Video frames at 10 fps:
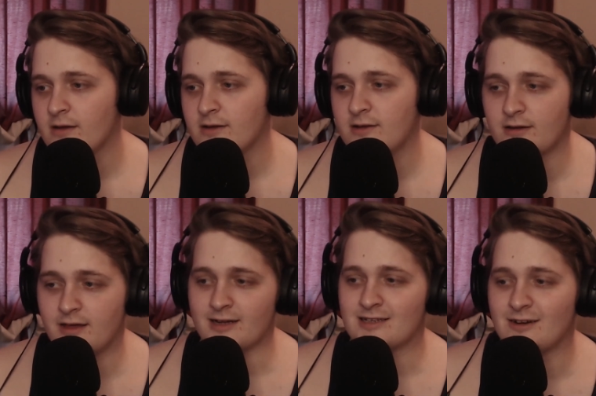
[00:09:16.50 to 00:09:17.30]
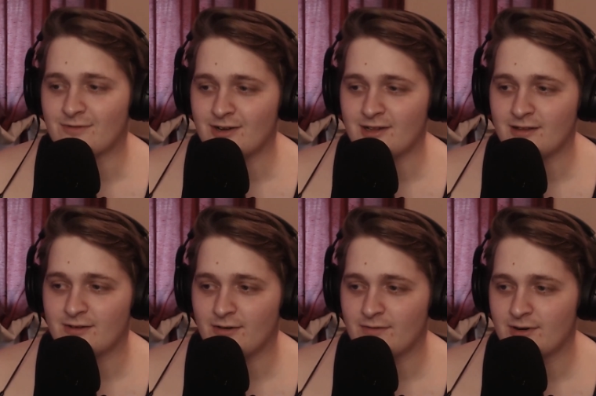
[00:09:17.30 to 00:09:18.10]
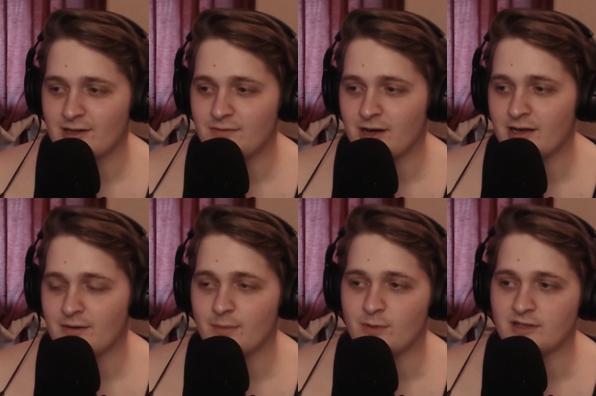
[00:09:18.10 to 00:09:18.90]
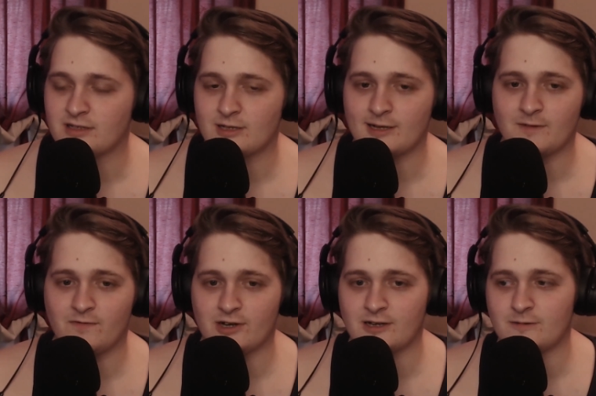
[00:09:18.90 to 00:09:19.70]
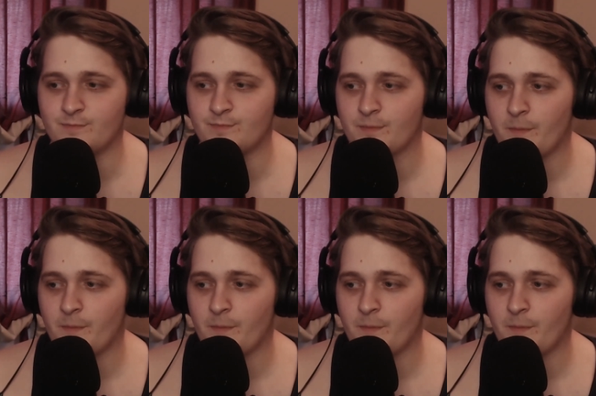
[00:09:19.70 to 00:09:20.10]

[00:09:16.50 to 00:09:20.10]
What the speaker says: you know, that's not really what anyone wants. Like fucking,